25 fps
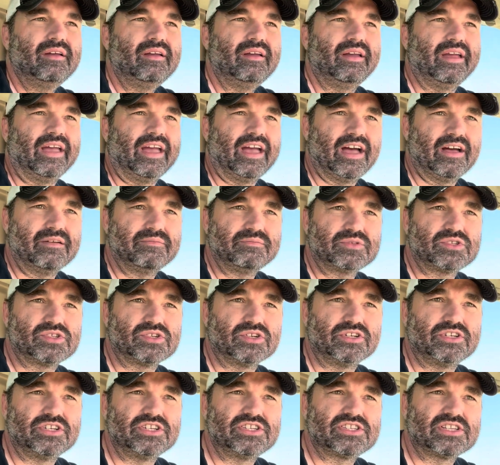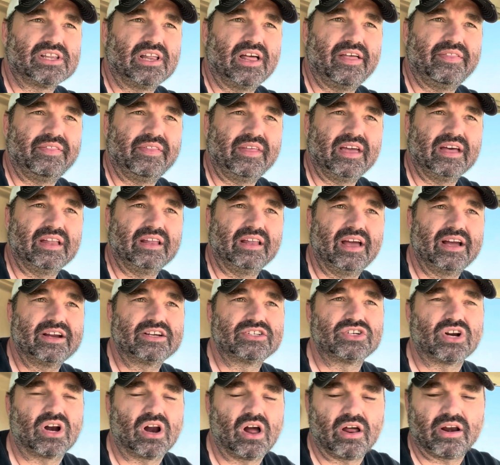Yep, so just letting the
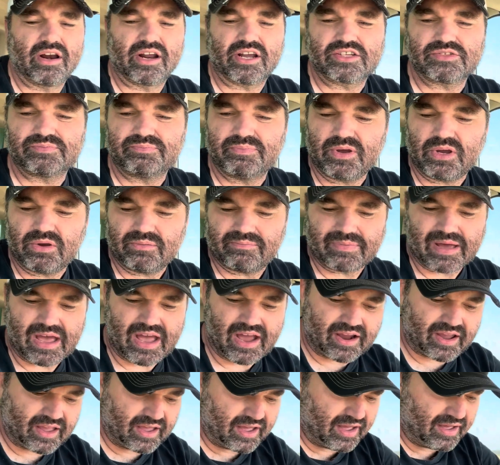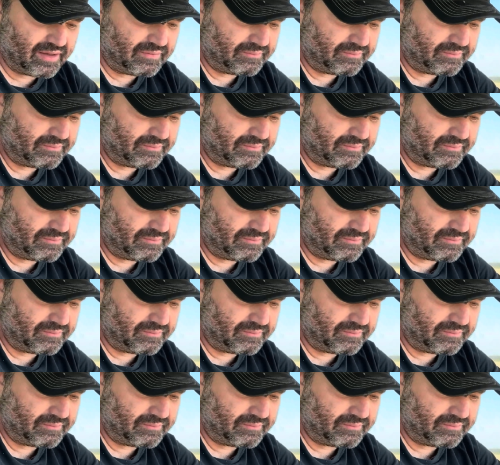electronics boot back up,